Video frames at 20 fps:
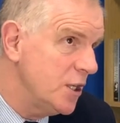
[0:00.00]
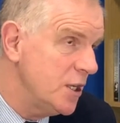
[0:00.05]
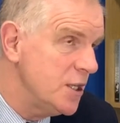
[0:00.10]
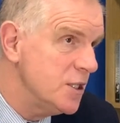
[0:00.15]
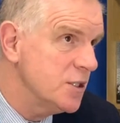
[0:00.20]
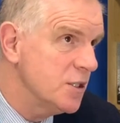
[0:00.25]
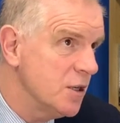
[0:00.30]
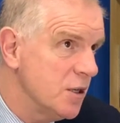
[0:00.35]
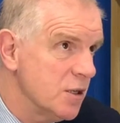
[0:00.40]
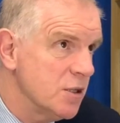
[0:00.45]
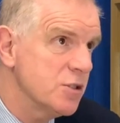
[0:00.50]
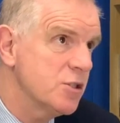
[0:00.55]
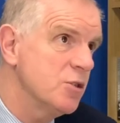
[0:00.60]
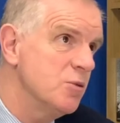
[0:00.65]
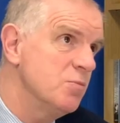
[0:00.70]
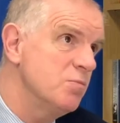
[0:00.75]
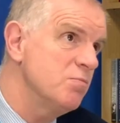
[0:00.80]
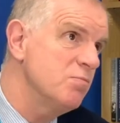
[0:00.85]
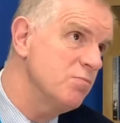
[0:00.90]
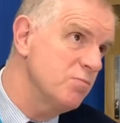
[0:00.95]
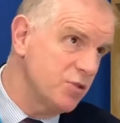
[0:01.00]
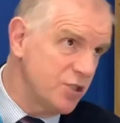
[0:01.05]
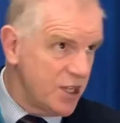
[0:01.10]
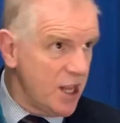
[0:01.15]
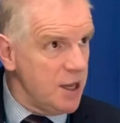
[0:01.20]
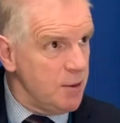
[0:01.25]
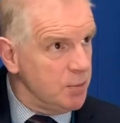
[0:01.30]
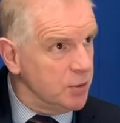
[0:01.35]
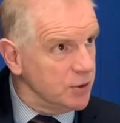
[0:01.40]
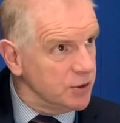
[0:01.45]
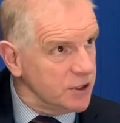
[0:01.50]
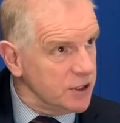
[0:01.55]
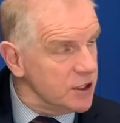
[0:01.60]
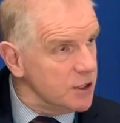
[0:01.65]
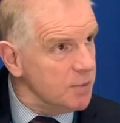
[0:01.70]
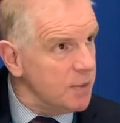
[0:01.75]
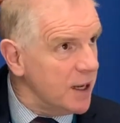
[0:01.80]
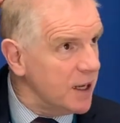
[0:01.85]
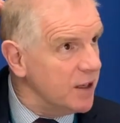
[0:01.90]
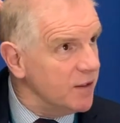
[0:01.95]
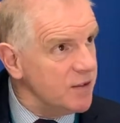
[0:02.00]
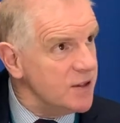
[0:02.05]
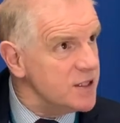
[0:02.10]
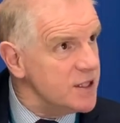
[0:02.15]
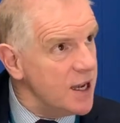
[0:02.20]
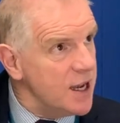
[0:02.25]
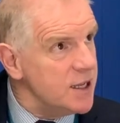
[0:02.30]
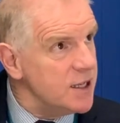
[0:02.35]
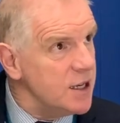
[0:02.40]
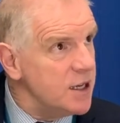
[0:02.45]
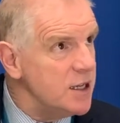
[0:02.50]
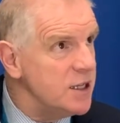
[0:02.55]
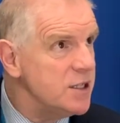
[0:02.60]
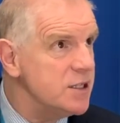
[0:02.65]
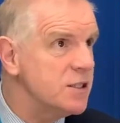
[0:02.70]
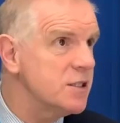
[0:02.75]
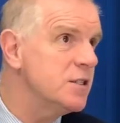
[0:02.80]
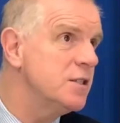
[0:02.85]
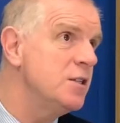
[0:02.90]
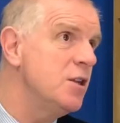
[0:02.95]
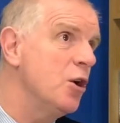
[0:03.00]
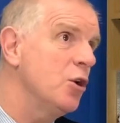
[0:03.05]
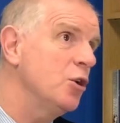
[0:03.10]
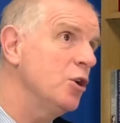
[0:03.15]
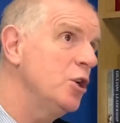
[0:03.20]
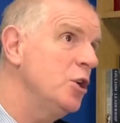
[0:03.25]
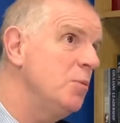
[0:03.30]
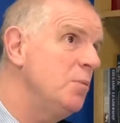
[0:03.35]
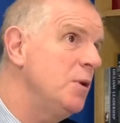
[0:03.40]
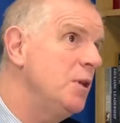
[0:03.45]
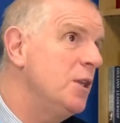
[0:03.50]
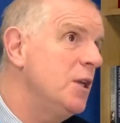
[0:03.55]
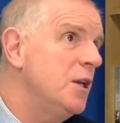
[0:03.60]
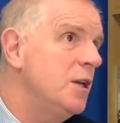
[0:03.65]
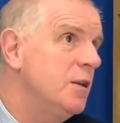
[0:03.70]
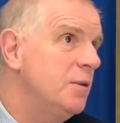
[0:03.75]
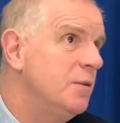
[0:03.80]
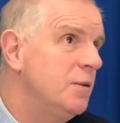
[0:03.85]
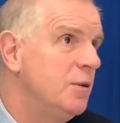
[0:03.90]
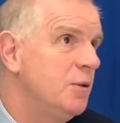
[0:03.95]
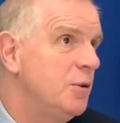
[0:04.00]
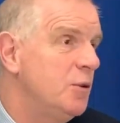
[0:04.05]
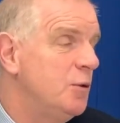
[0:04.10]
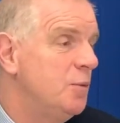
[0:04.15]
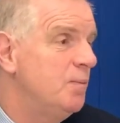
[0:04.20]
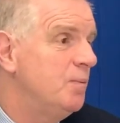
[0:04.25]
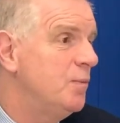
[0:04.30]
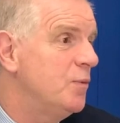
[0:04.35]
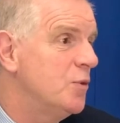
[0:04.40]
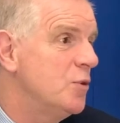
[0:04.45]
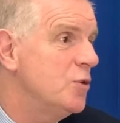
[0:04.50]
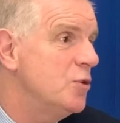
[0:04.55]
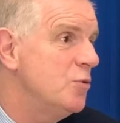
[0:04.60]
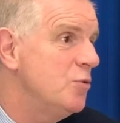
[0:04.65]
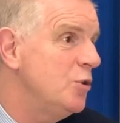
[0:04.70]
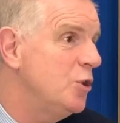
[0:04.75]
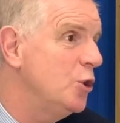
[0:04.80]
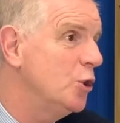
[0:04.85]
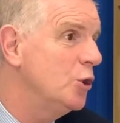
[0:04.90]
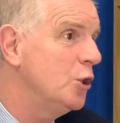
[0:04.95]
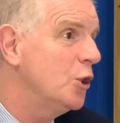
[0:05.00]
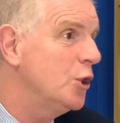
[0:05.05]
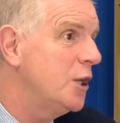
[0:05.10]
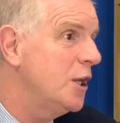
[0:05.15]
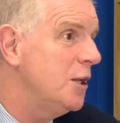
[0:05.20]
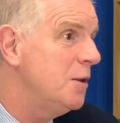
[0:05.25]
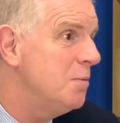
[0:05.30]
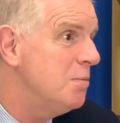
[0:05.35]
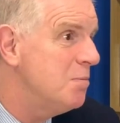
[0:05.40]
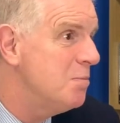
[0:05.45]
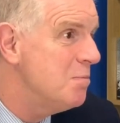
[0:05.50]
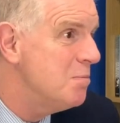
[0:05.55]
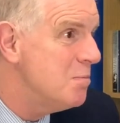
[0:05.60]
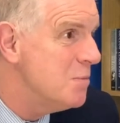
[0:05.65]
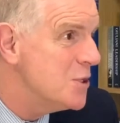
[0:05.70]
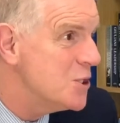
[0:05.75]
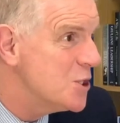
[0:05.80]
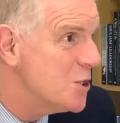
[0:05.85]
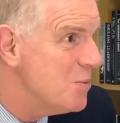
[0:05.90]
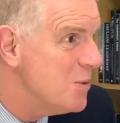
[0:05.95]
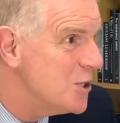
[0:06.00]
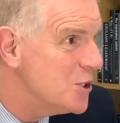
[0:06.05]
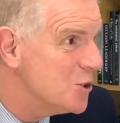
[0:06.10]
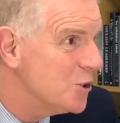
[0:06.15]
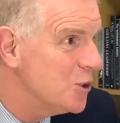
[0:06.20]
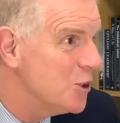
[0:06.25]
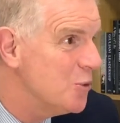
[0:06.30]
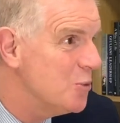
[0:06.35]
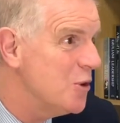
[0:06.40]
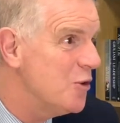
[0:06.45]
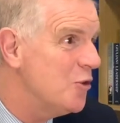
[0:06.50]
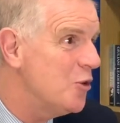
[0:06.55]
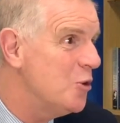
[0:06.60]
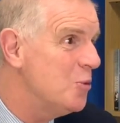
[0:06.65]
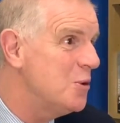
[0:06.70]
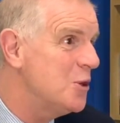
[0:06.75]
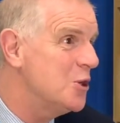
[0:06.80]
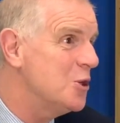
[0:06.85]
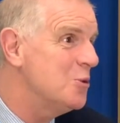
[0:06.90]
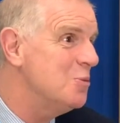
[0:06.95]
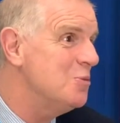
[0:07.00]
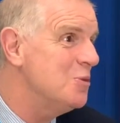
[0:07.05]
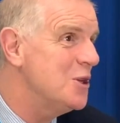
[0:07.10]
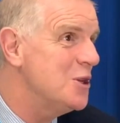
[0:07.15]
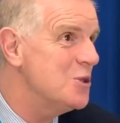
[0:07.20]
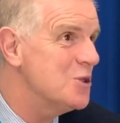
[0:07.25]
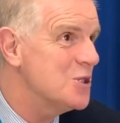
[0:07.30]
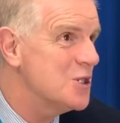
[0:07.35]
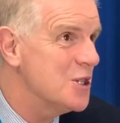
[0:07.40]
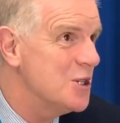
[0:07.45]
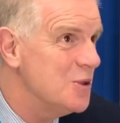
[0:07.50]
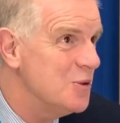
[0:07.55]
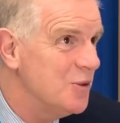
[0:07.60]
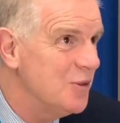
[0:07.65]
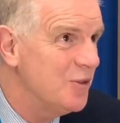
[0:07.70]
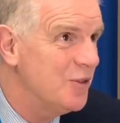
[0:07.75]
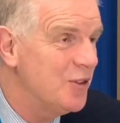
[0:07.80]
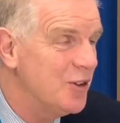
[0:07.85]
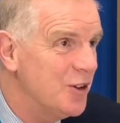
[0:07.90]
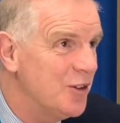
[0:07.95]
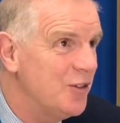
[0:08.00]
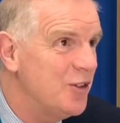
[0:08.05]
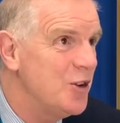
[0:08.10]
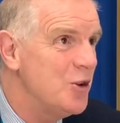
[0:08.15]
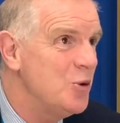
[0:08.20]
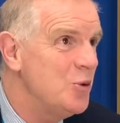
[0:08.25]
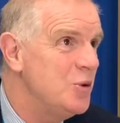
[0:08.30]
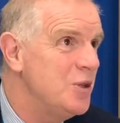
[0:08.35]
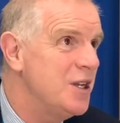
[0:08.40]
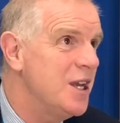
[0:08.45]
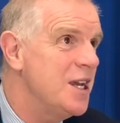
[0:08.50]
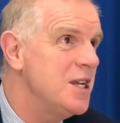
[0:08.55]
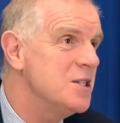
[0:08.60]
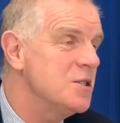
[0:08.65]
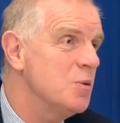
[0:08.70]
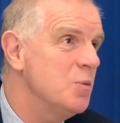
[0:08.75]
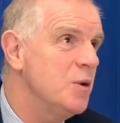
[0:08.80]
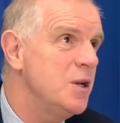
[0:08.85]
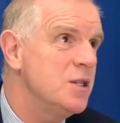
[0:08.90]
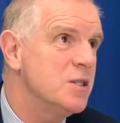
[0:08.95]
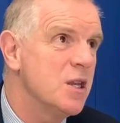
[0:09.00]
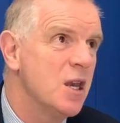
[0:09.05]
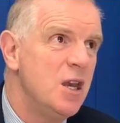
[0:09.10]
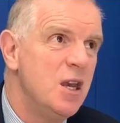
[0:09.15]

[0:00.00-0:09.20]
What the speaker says: He's got some staples in the back of his head, and he's not going to be the good-looking Mr. Mitchell that we've all become used to for a few days and weeks.